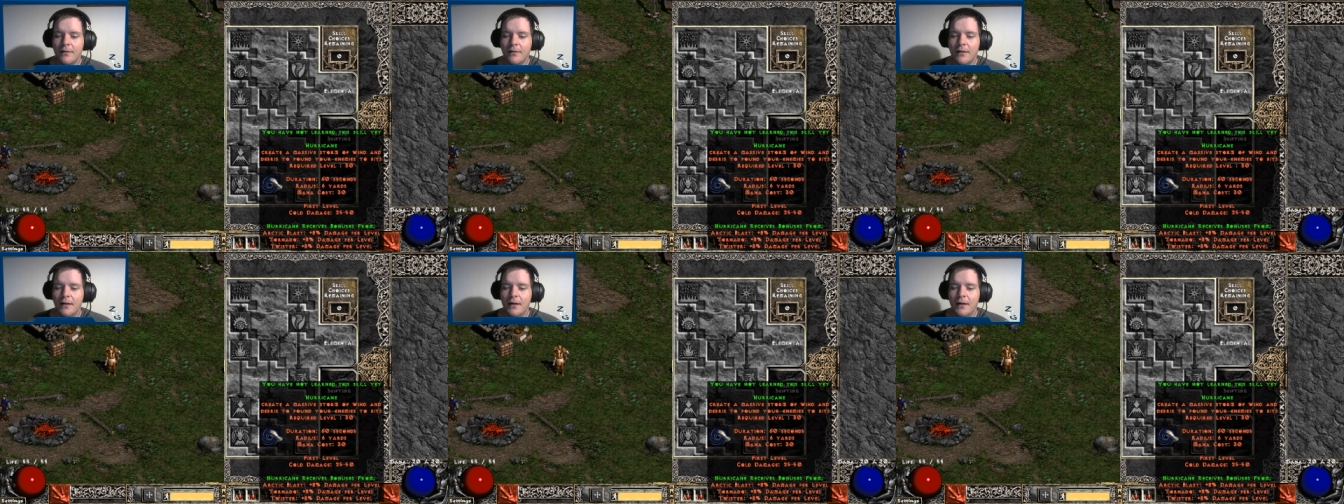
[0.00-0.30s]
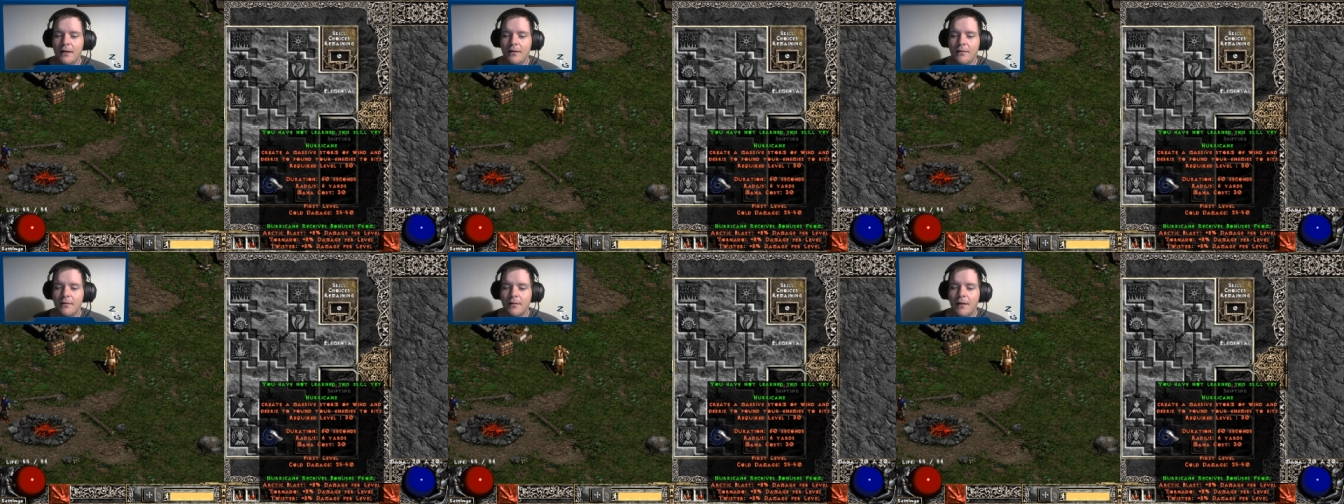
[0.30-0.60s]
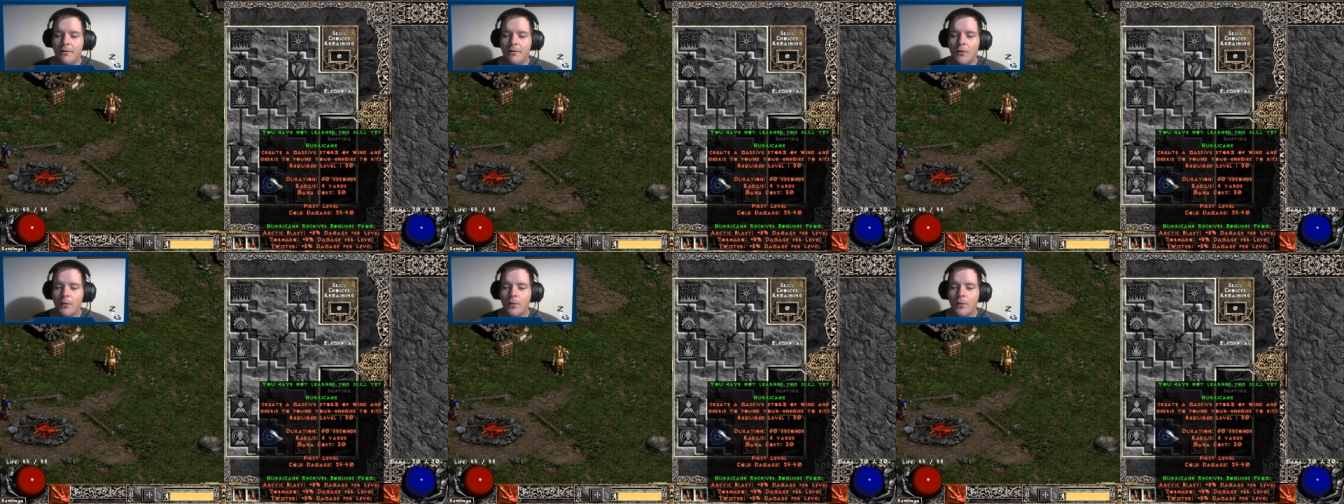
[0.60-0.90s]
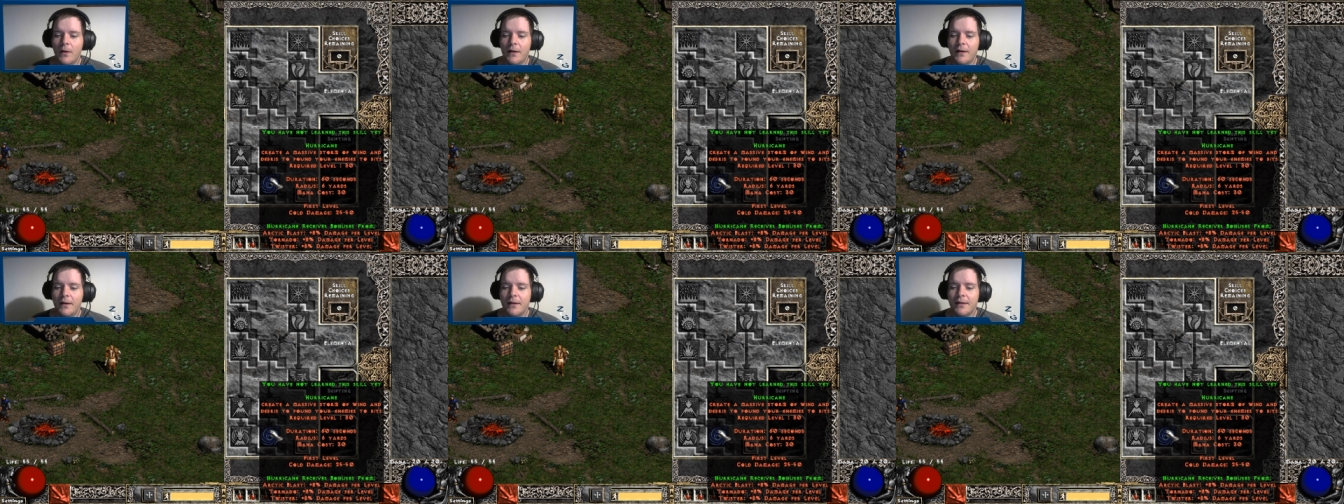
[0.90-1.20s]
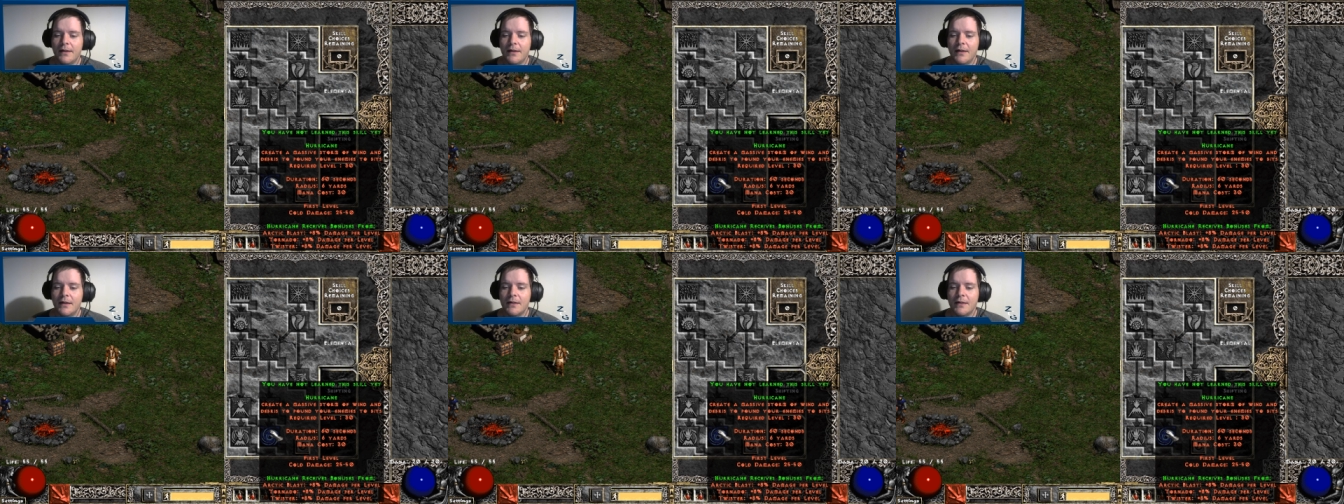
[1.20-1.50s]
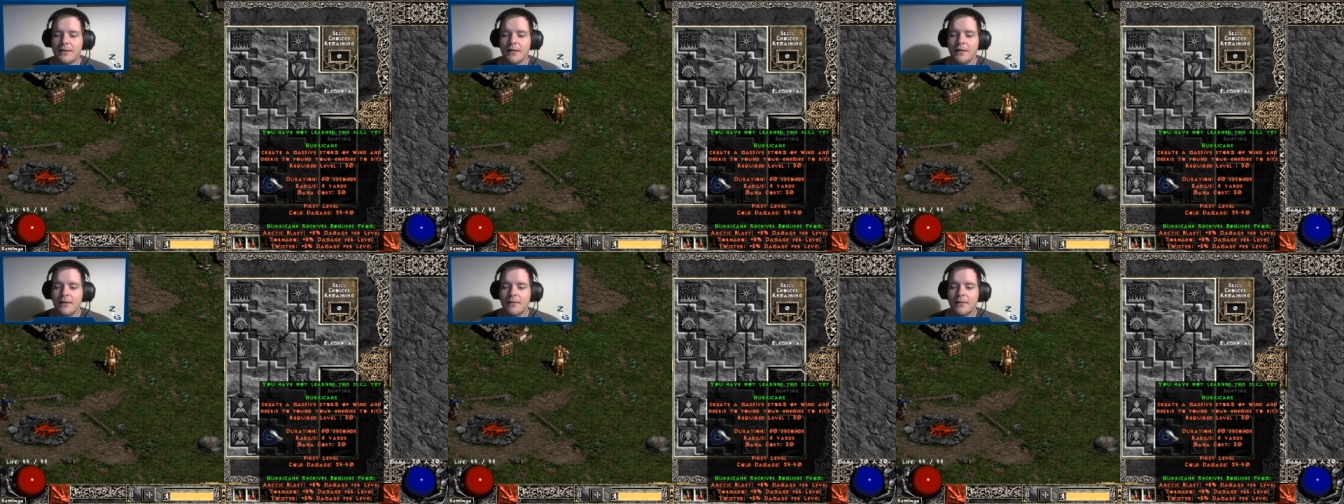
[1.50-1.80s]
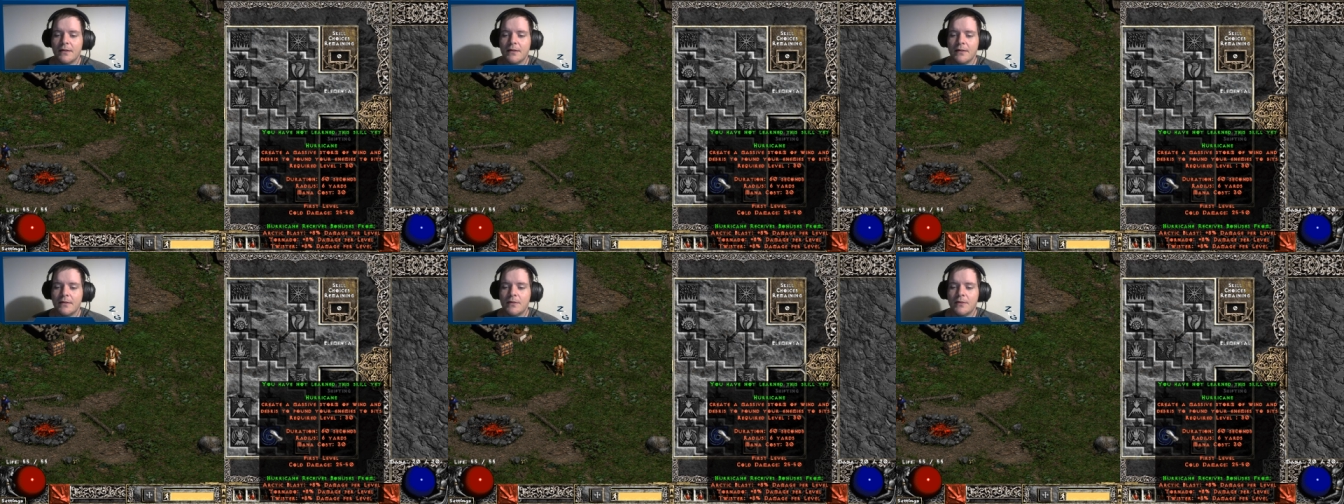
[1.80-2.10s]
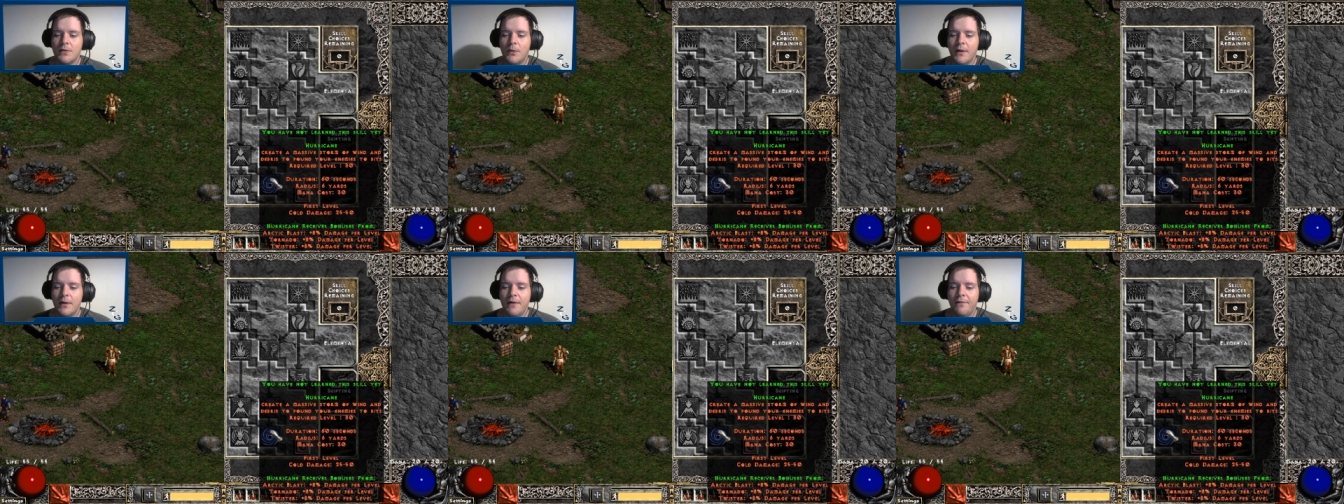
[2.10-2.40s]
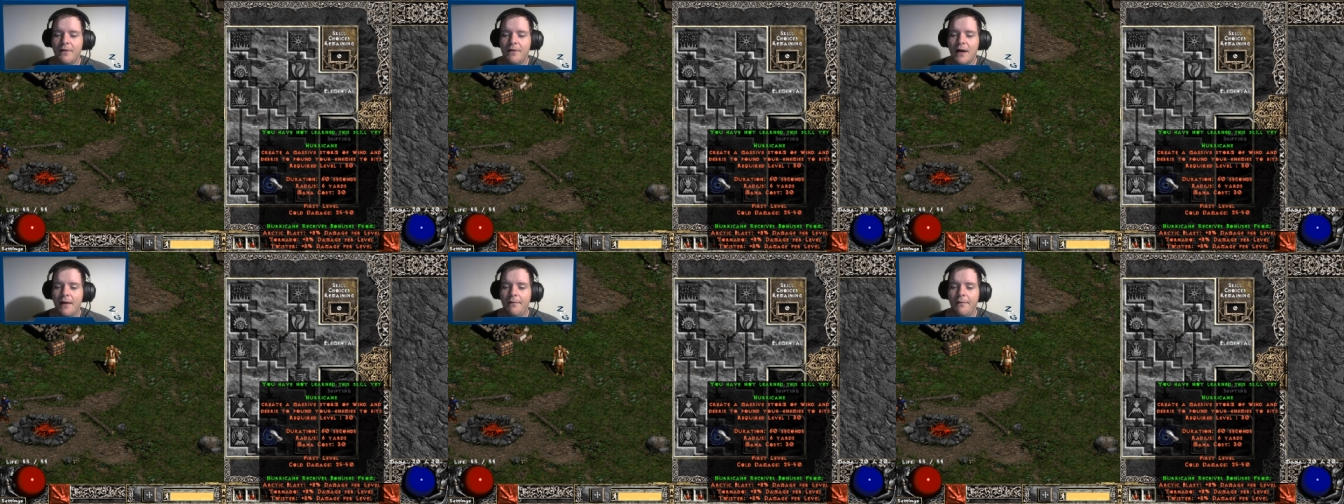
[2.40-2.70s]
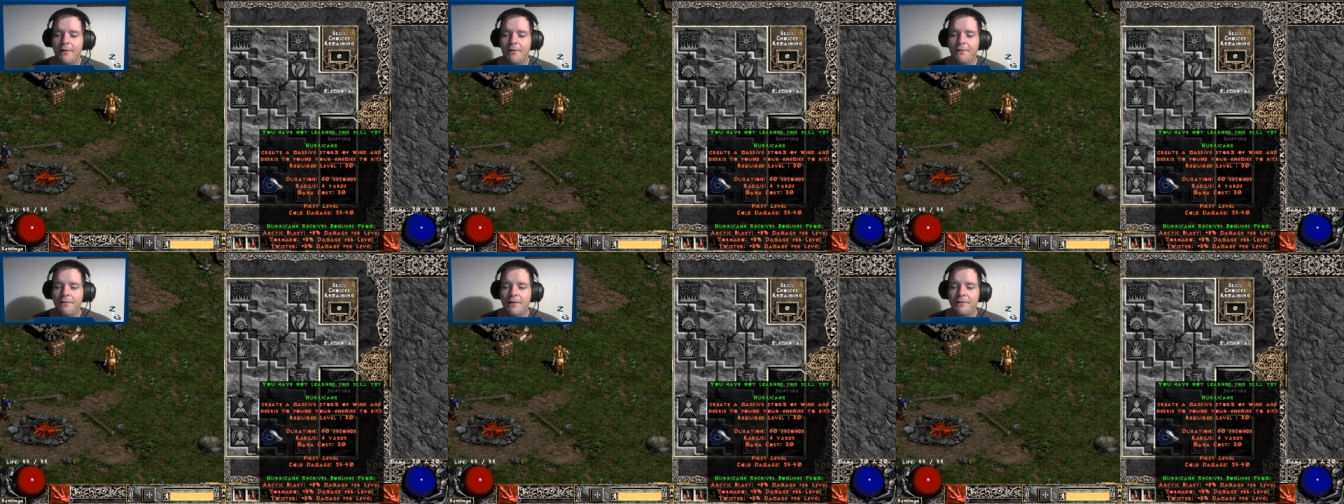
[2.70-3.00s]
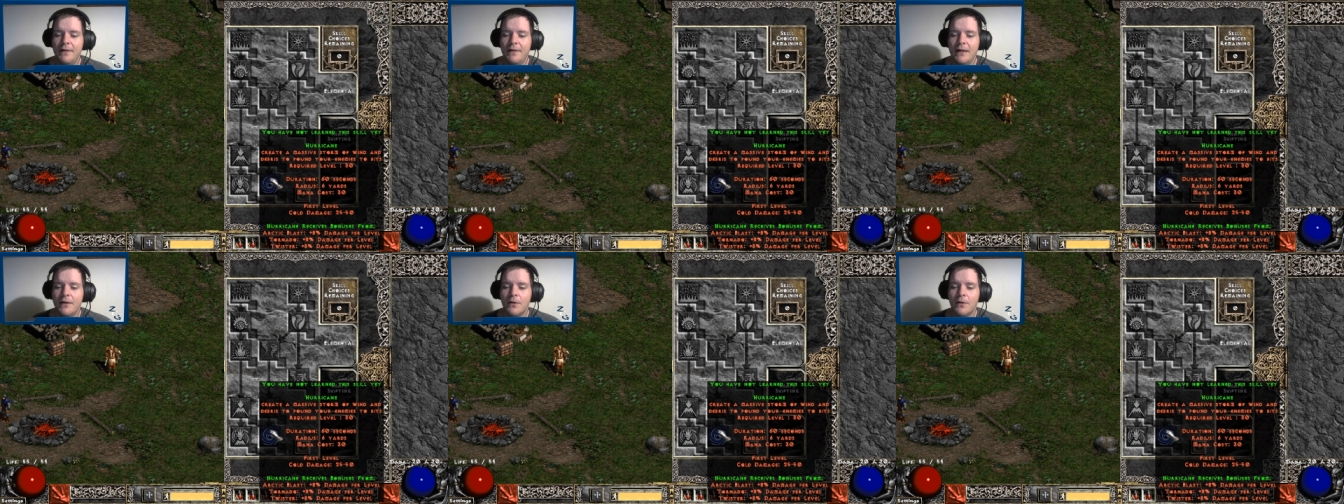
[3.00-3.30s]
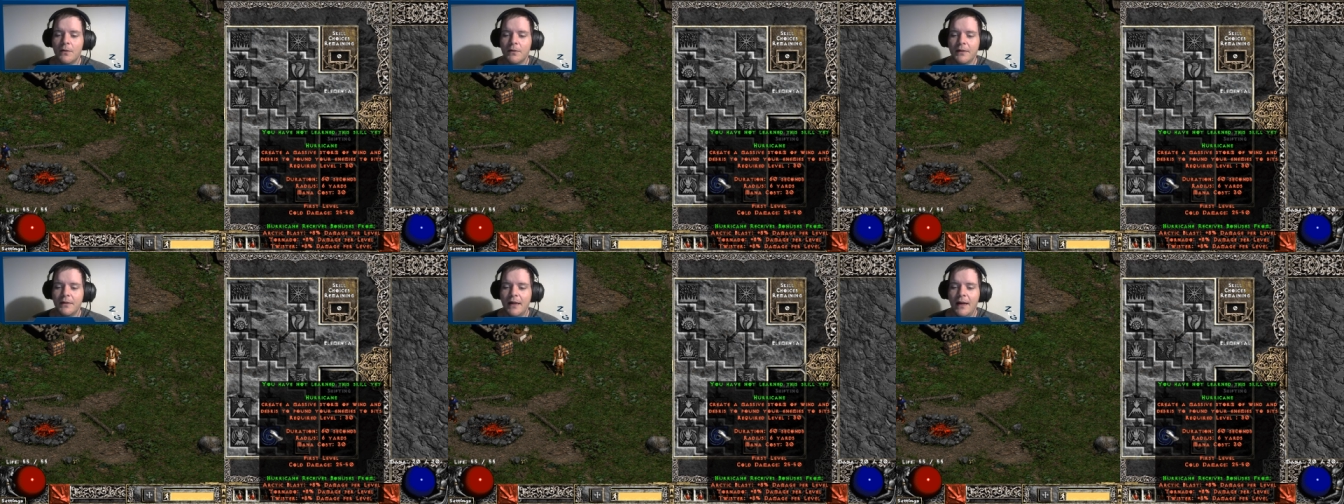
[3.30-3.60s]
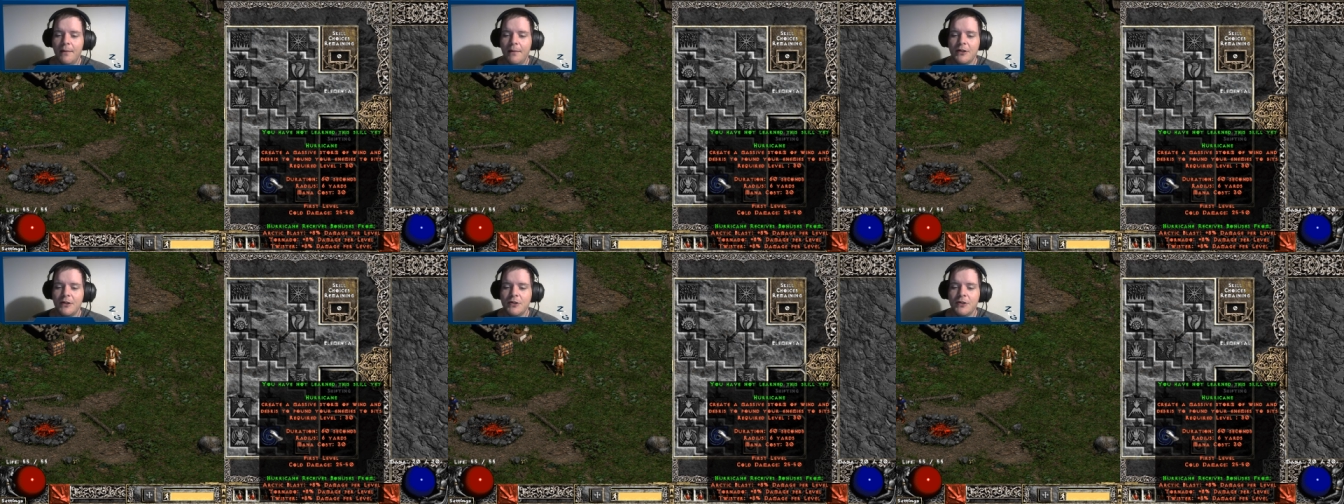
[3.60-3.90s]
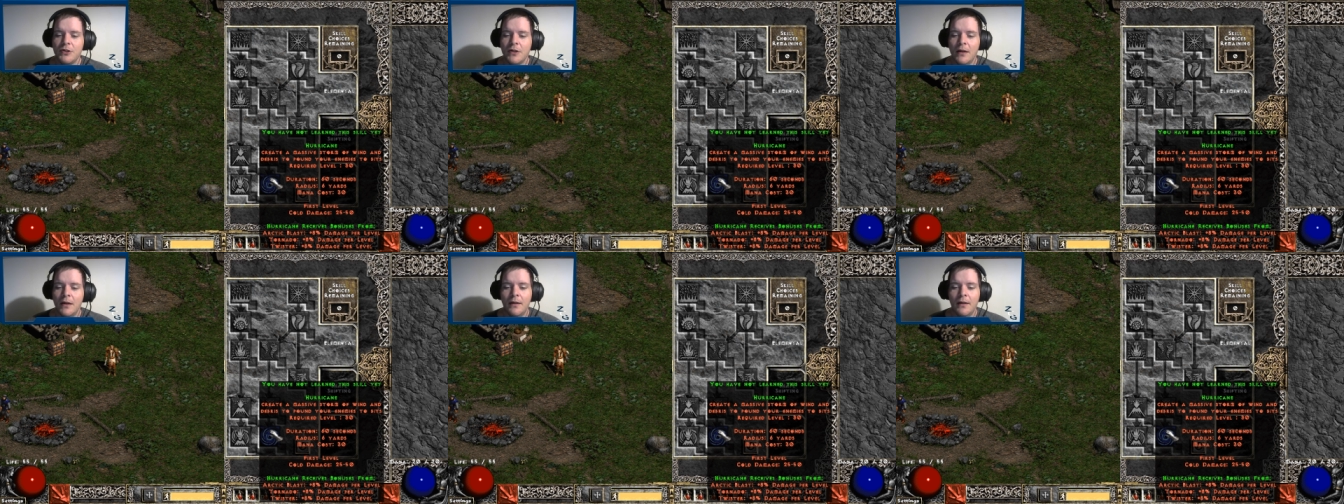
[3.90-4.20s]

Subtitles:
The level 1, it does 25 to 50 cold damage